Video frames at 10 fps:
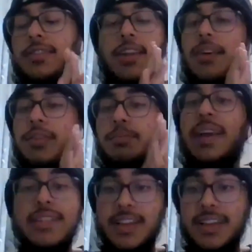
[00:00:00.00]
to have the
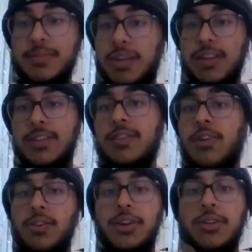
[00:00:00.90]
best experience,
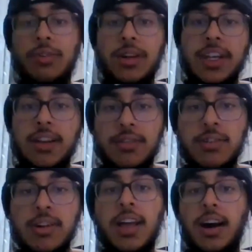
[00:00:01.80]
although you don't need to,